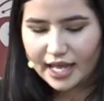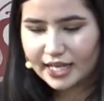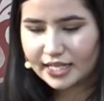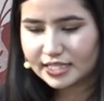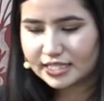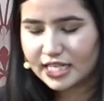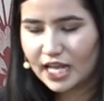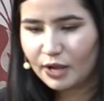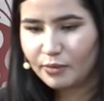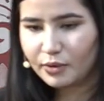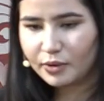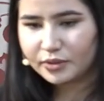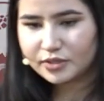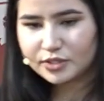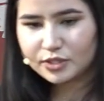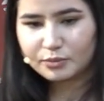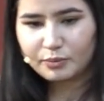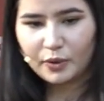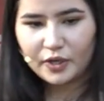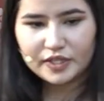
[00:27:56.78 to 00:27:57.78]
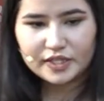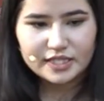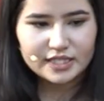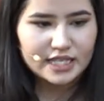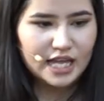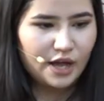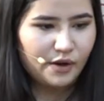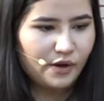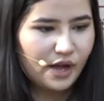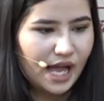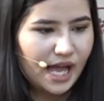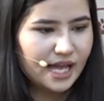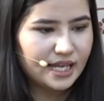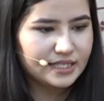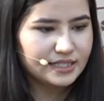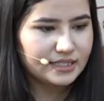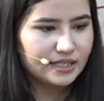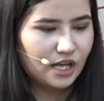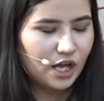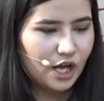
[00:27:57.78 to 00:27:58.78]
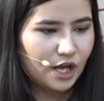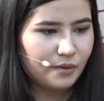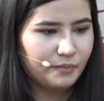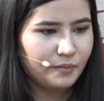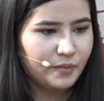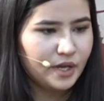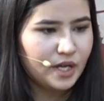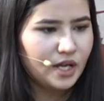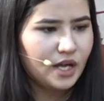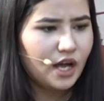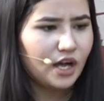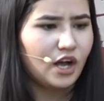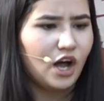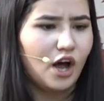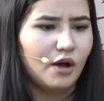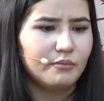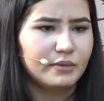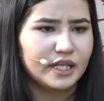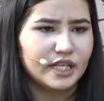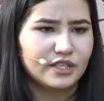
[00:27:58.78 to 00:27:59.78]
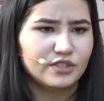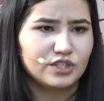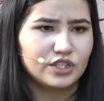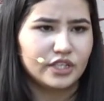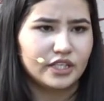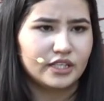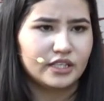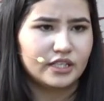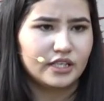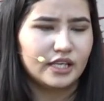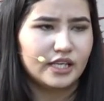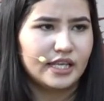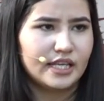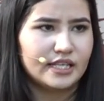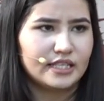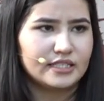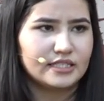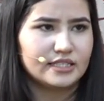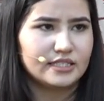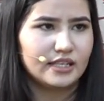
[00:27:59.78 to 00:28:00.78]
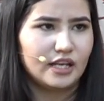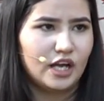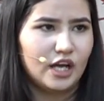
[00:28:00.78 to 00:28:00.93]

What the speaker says: And I want to point this out as accommodation and